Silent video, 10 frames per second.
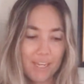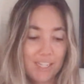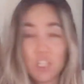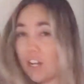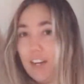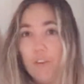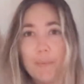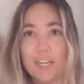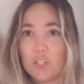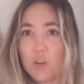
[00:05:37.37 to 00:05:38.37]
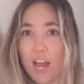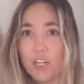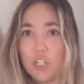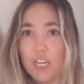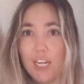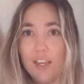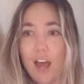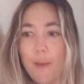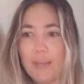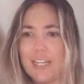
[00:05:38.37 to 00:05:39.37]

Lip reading: It's not everybody's strategy, and